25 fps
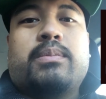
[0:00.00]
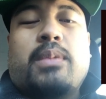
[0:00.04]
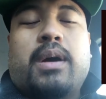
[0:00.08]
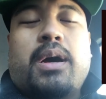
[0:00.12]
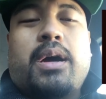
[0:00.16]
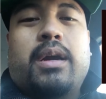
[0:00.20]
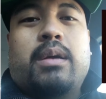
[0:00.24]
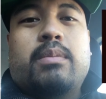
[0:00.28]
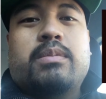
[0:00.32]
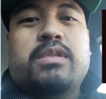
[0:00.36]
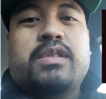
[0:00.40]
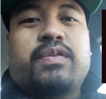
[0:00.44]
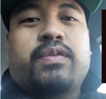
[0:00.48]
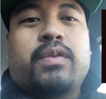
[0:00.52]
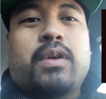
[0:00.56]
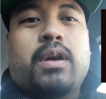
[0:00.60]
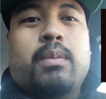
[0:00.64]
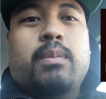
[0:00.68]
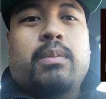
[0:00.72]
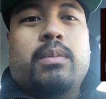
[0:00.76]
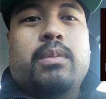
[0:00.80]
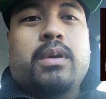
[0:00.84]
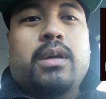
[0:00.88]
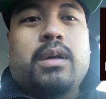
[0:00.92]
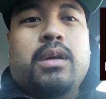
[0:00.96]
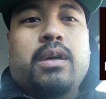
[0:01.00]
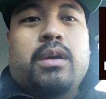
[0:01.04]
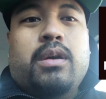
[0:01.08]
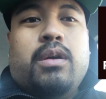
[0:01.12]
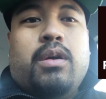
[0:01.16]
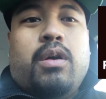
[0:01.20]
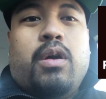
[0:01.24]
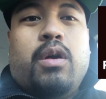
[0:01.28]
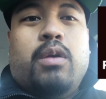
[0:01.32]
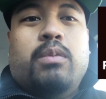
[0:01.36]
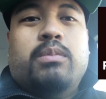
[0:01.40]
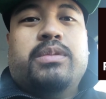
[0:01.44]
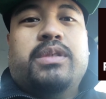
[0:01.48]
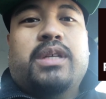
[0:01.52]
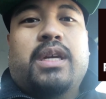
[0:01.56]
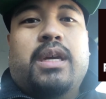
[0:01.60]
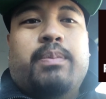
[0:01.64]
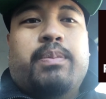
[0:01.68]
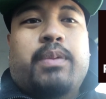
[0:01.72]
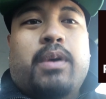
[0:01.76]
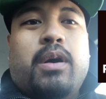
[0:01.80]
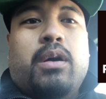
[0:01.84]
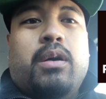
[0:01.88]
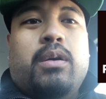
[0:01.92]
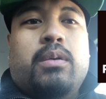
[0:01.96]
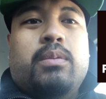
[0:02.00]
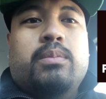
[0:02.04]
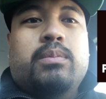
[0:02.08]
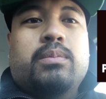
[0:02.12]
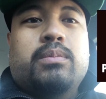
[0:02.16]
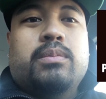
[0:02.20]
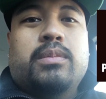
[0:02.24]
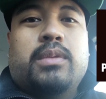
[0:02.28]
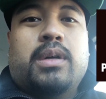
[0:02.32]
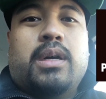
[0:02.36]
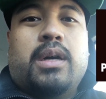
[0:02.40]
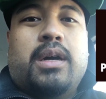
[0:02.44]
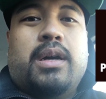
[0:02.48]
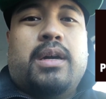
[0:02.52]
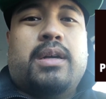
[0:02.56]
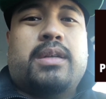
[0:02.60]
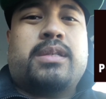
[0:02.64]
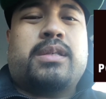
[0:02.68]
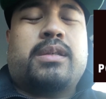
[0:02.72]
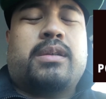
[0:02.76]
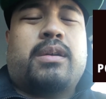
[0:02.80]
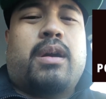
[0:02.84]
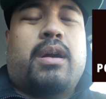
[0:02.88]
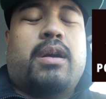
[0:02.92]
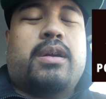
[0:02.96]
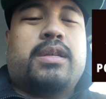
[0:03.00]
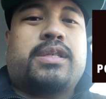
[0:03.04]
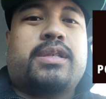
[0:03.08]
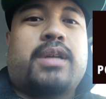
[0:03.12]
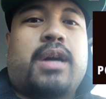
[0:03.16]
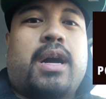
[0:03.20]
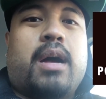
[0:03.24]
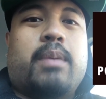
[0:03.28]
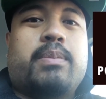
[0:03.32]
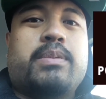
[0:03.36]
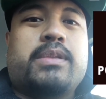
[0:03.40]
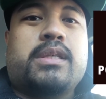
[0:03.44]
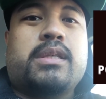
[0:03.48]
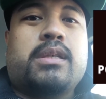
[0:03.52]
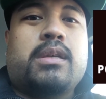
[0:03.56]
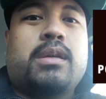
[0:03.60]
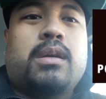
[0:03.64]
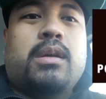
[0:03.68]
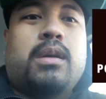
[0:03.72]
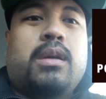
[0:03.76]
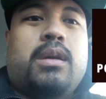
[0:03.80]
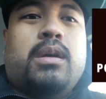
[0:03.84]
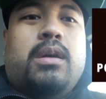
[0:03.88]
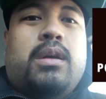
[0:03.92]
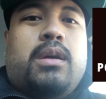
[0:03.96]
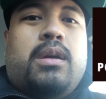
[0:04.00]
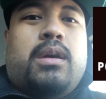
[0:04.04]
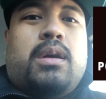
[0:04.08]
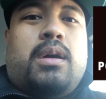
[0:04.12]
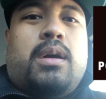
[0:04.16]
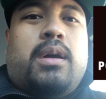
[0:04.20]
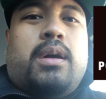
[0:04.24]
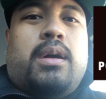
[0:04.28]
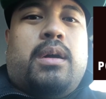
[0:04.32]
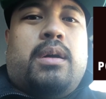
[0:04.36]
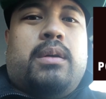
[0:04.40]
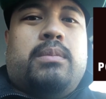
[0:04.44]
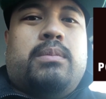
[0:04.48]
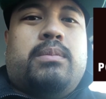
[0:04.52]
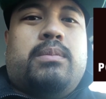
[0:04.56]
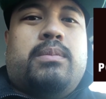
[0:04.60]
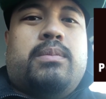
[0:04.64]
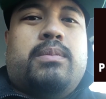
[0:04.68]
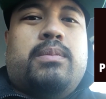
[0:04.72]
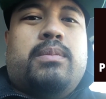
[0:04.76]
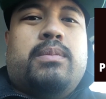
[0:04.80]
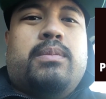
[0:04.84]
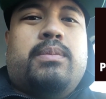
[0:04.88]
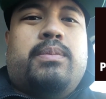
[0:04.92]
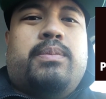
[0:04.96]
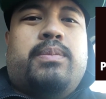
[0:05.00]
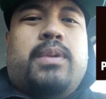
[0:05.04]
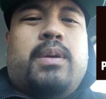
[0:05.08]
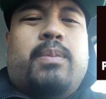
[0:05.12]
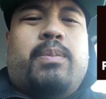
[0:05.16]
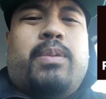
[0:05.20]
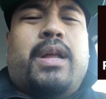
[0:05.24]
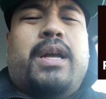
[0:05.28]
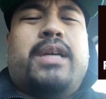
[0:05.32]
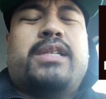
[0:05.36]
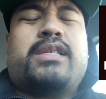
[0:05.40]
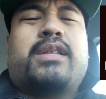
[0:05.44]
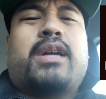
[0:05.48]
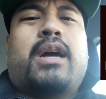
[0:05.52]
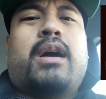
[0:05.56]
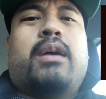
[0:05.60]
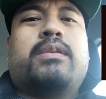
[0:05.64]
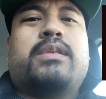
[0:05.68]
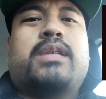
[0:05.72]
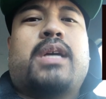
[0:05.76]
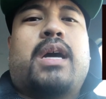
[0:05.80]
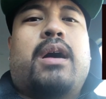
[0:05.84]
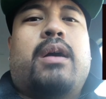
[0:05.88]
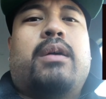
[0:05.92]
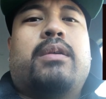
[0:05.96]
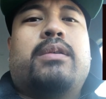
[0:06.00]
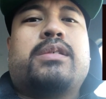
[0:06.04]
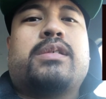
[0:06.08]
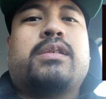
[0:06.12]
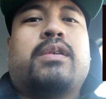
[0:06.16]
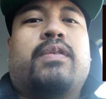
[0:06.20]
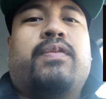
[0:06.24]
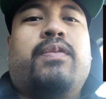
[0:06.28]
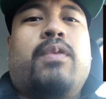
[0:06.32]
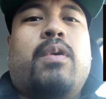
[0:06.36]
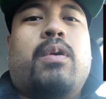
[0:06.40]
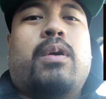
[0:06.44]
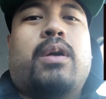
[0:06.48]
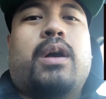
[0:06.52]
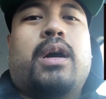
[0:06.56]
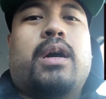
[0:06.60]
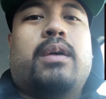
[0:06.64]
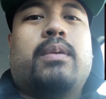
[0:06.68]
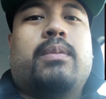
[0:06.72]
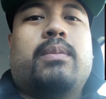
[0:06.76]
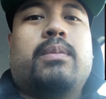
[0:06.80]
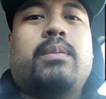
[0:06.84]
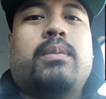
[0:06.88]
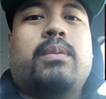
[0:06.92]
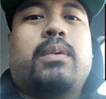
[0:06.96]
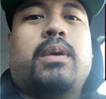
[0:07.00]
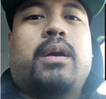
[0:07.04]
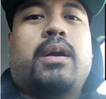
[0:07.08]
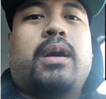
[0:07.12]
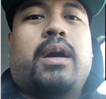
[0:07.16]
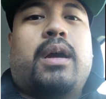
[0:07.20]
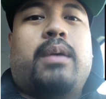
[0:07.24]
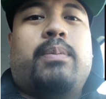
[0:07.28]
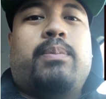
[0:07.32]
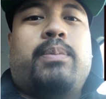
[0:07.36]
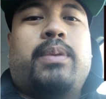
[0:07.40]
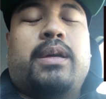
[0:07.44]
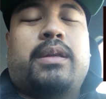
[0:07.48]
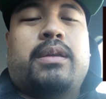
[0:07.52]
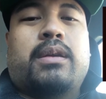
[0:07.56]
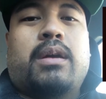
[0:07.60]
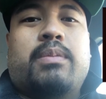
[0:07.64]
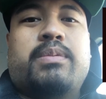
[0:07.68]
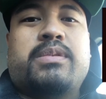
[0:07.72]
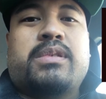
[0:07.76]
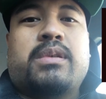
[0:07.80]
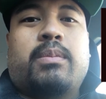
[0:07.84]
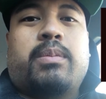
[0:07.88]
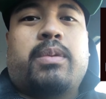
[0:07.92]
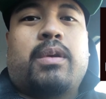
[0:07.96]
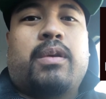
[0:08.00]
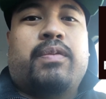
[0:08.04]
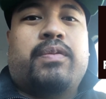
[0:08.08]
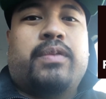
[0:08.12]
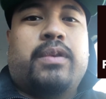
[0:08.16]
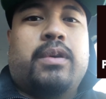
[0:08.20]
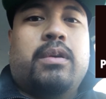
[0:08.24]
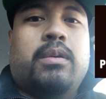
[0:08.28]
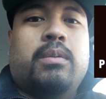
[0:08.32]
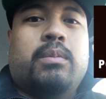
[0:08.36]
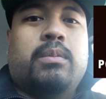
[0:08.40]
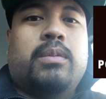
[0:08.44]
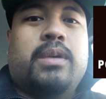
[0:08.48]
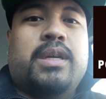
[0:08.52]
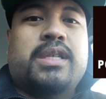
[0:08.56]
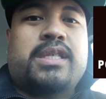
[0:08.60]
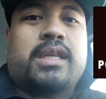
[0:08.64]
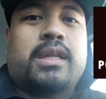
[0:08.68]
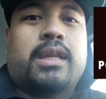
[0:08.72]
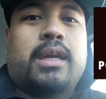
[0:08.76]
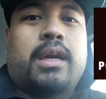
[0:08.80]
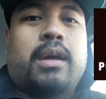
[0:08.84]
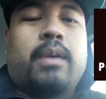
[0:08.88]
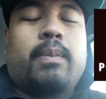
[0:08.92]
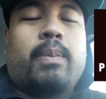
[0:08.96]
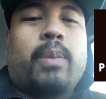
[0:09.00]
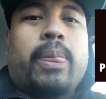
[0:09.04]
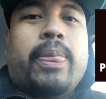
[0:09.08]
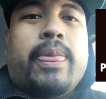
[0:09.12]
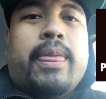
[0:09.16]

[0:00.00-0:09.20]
items from Home Depot, cigar shops, a place downtown, Sephora, where I picked up some perfume recently.